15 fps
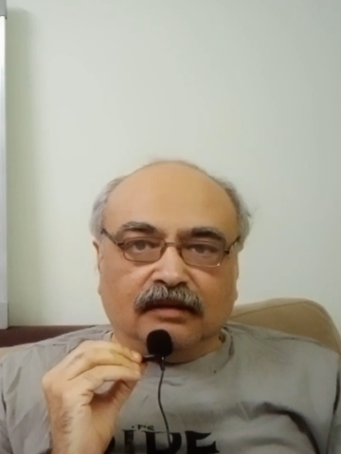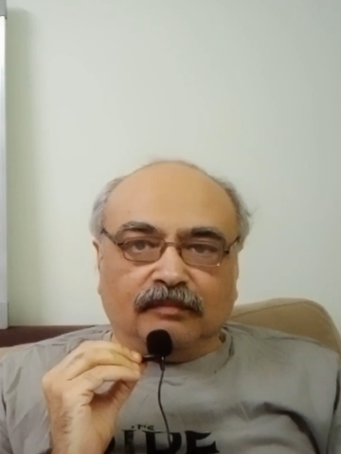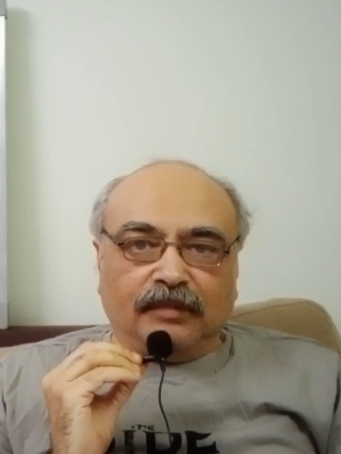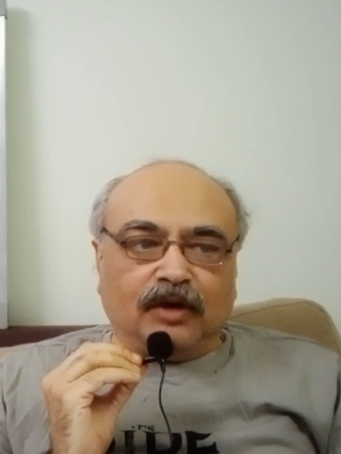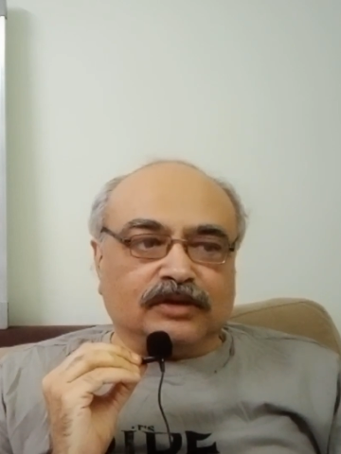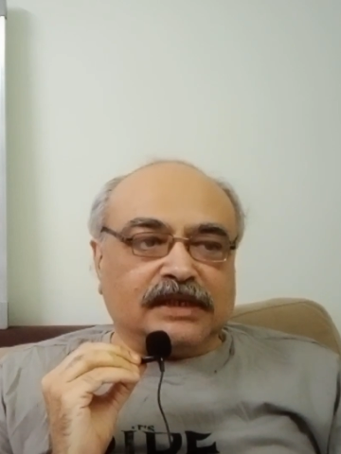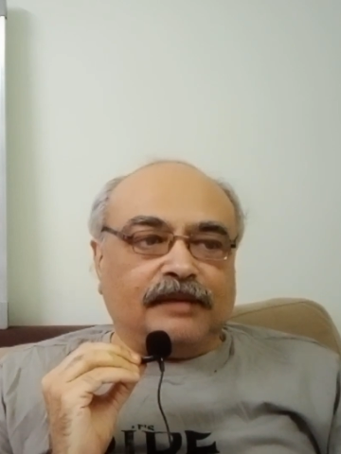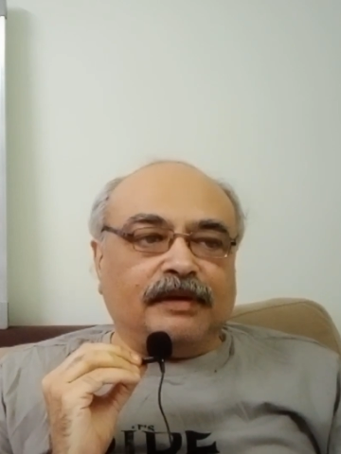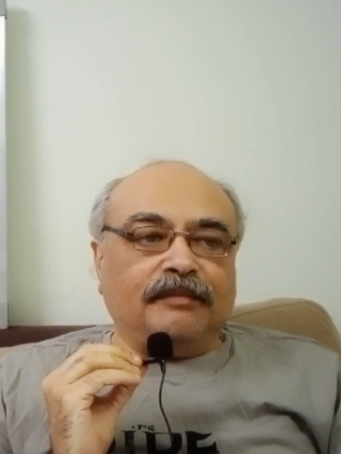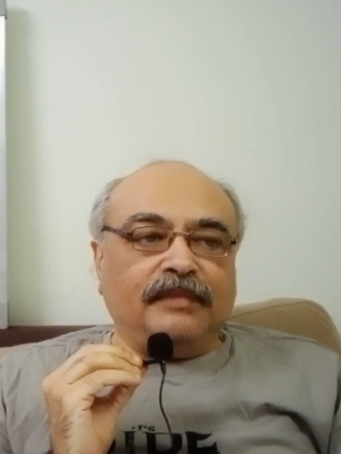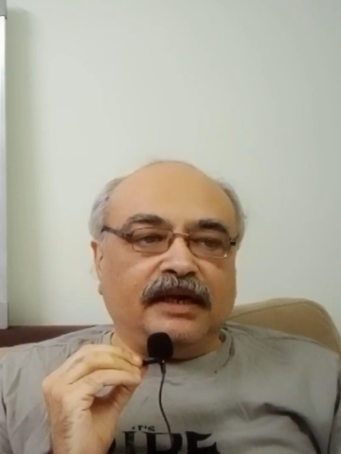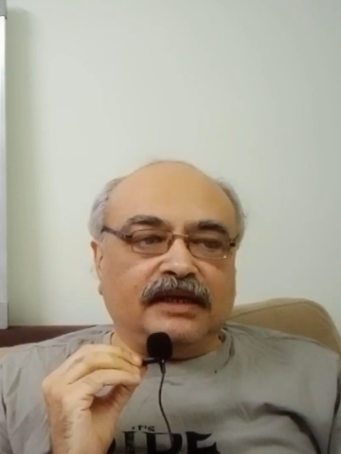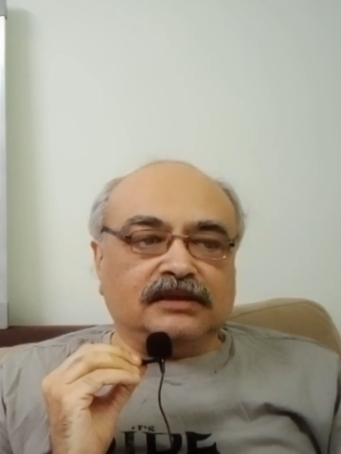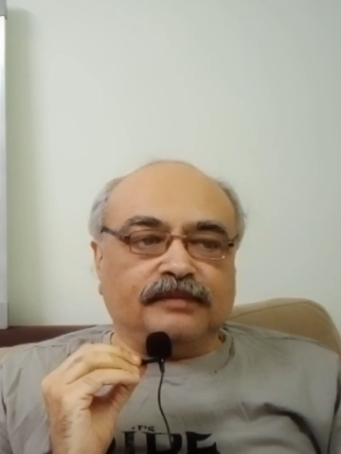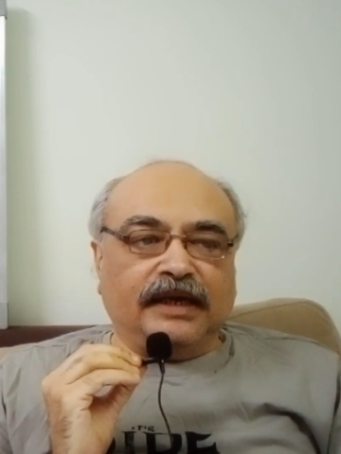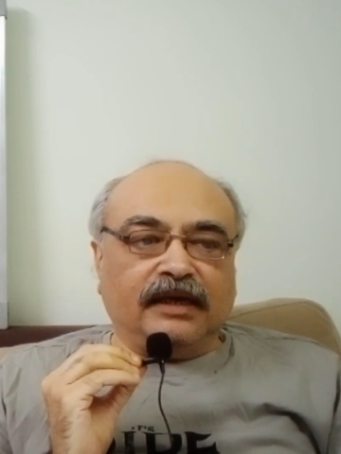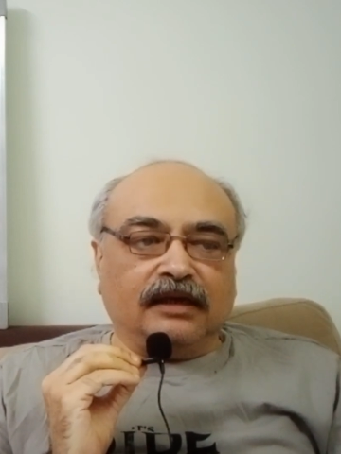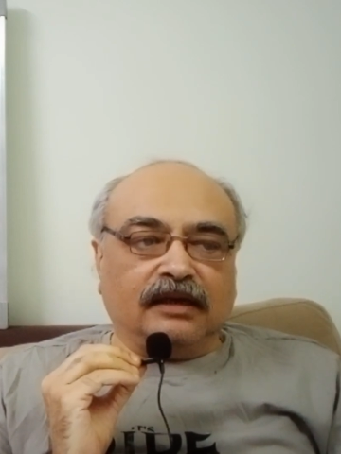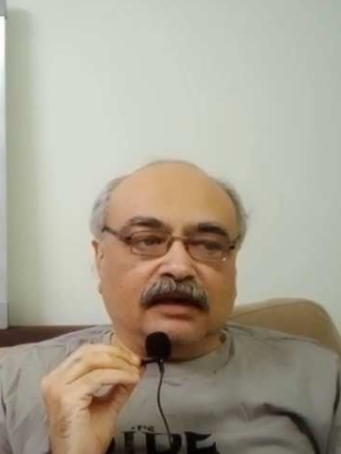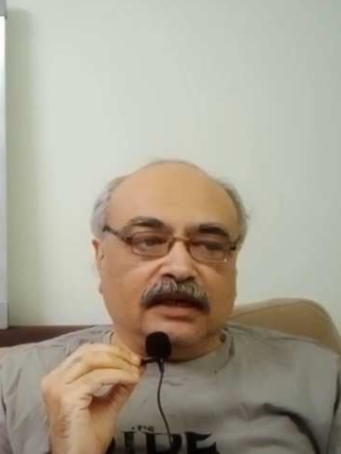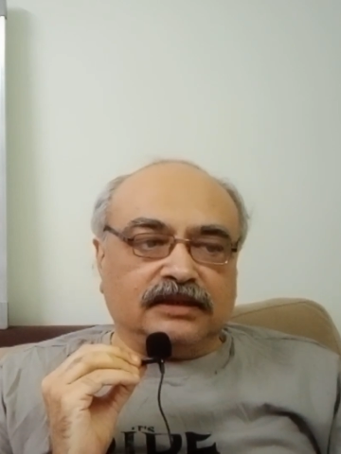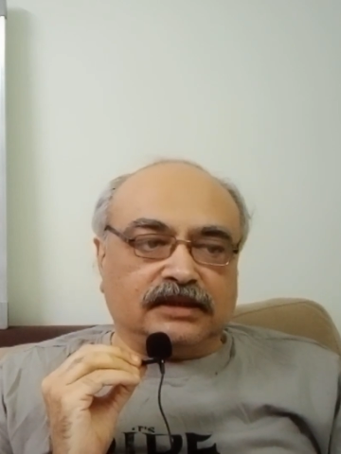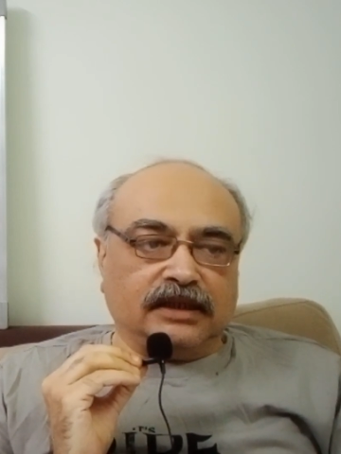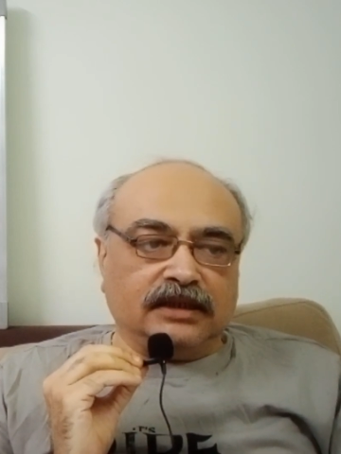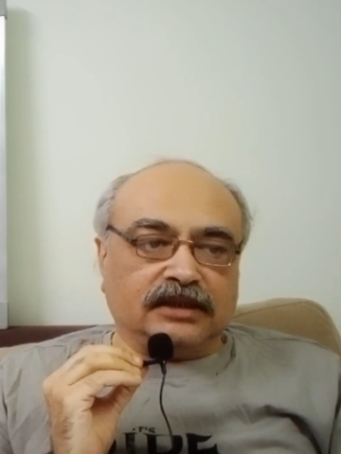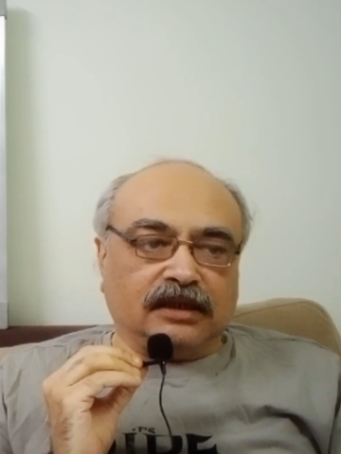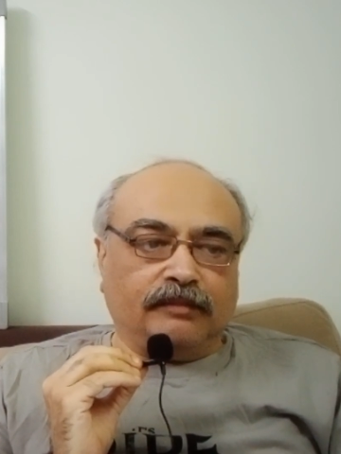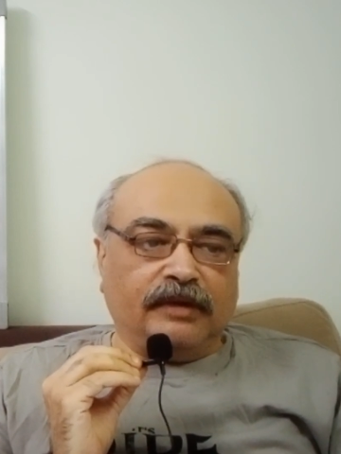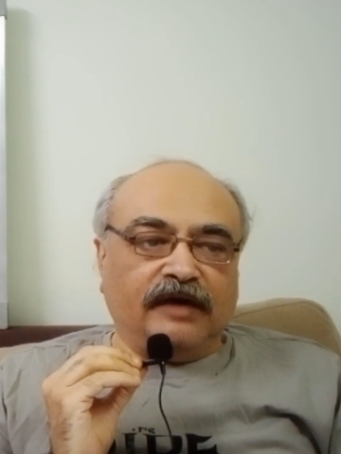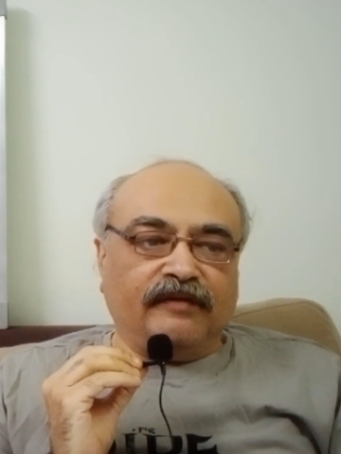because MMT is making a
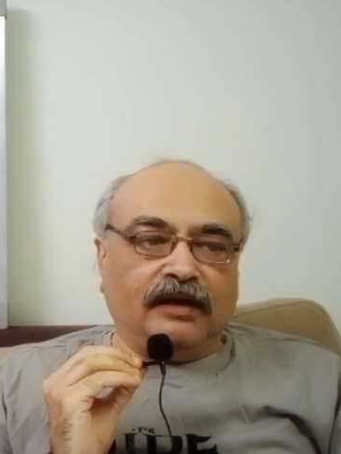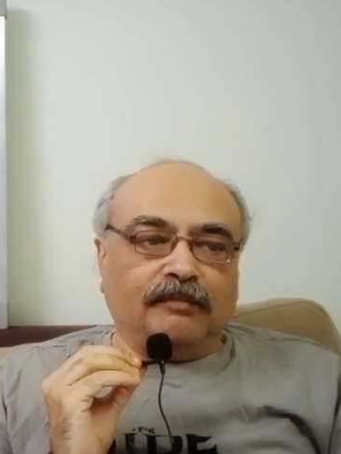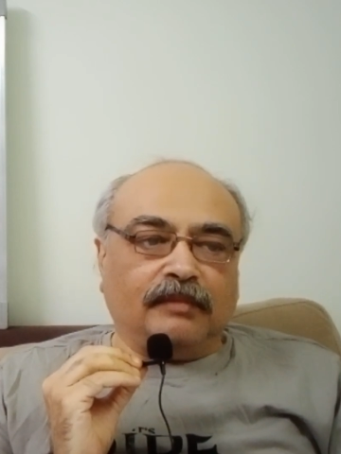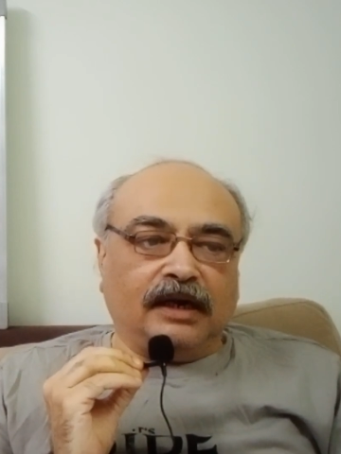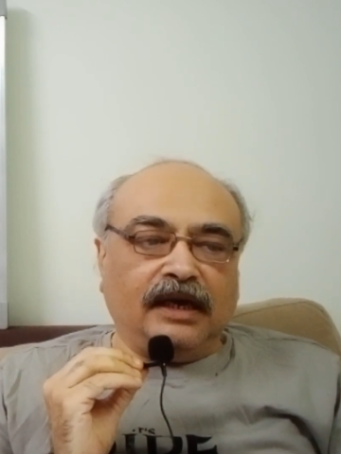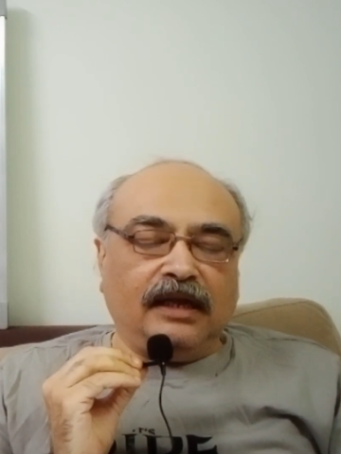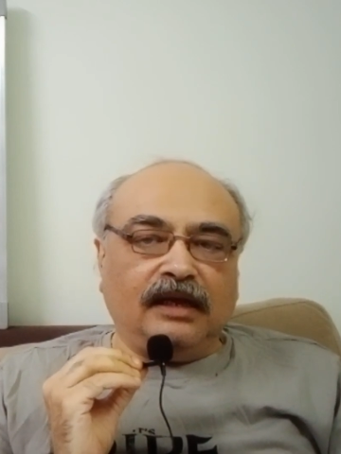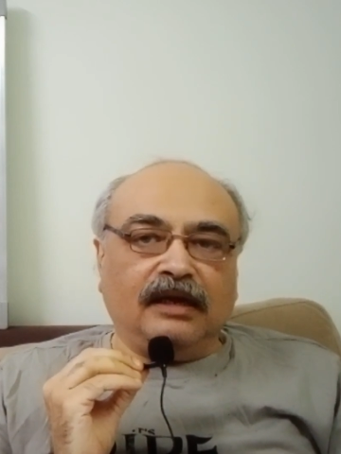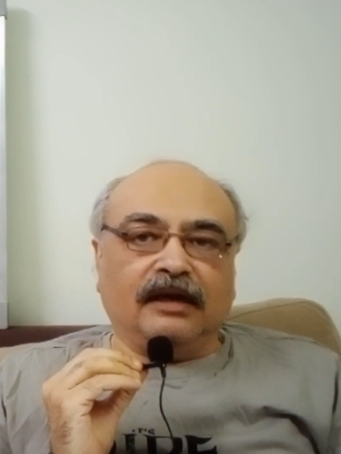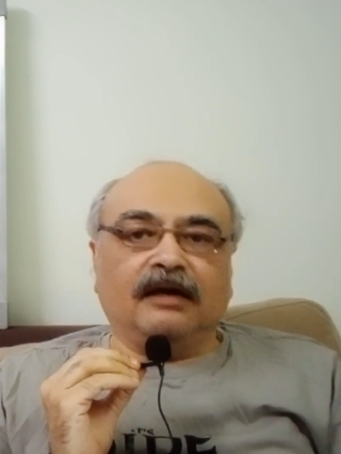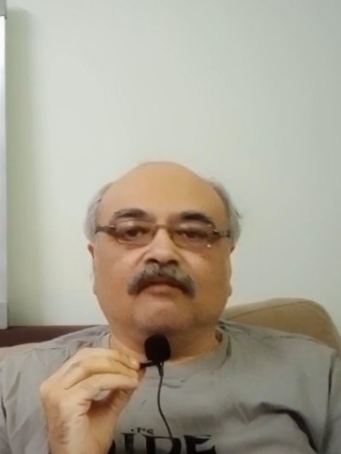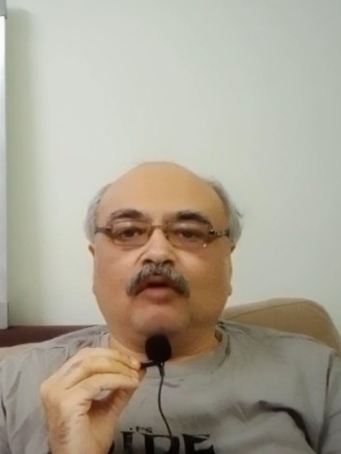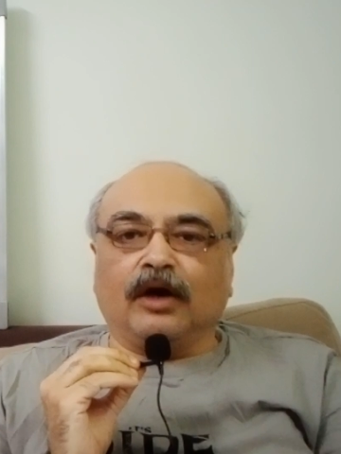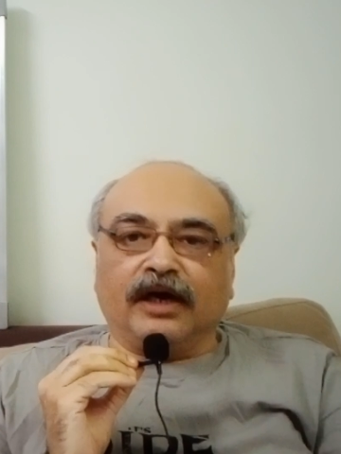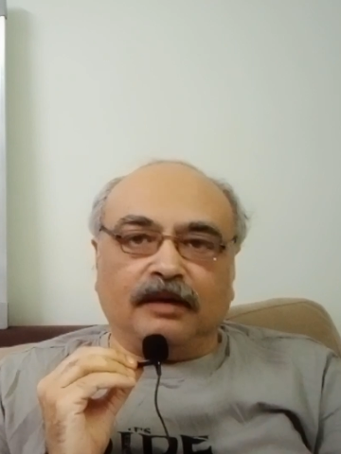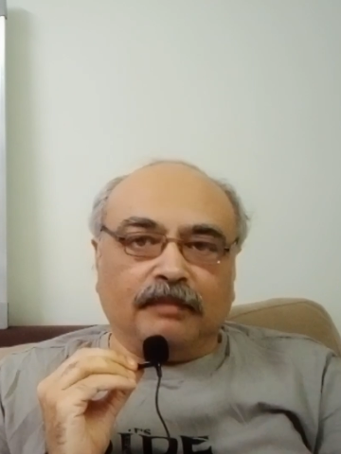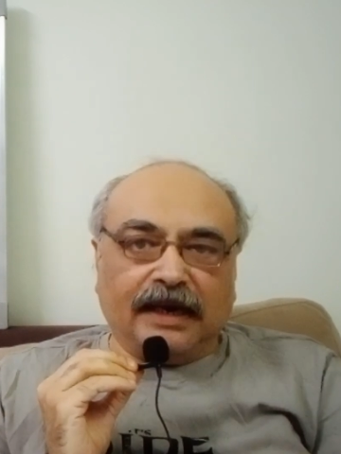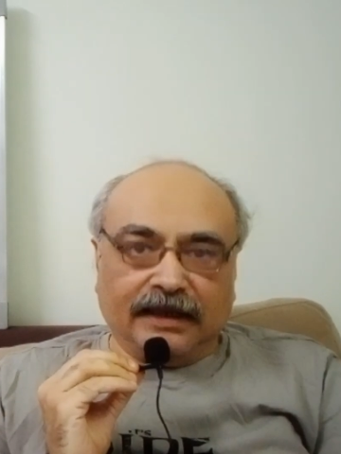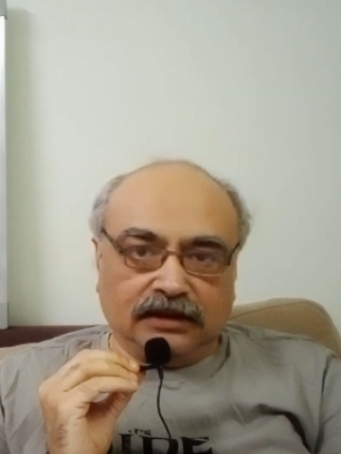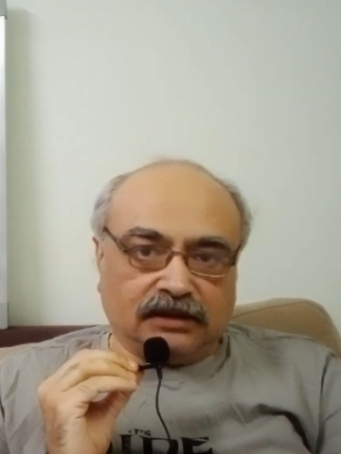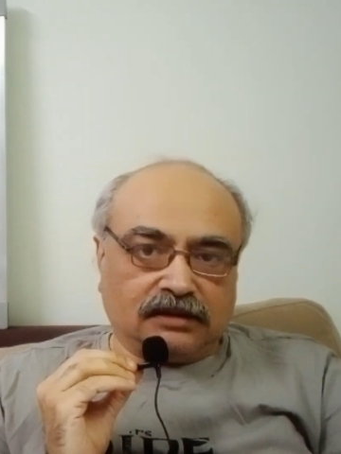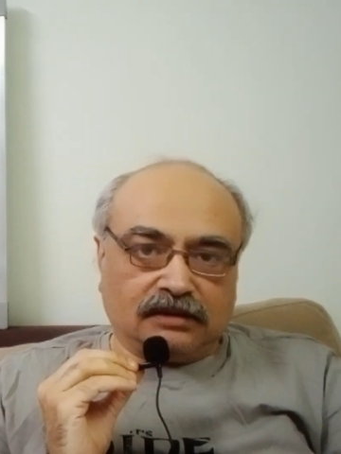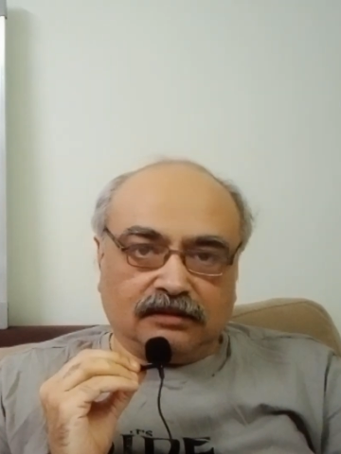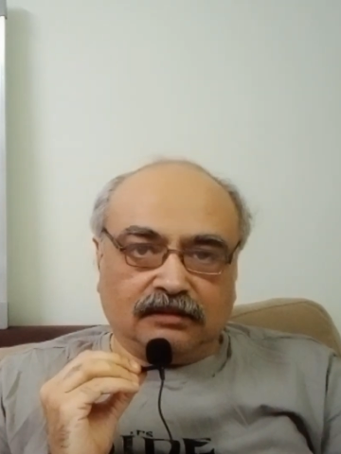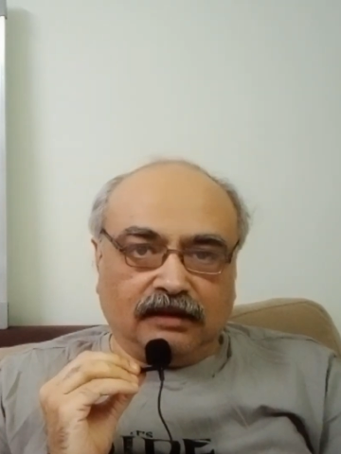distinction between money and what it buys,